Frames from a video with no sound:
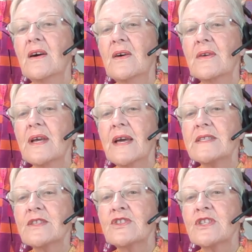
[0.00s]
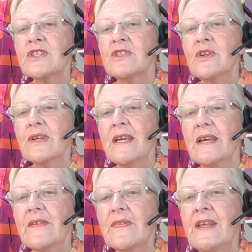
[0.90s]
Okay, so just looking
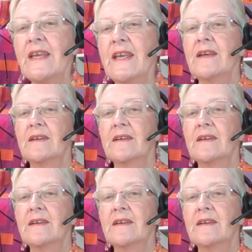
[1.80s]
at the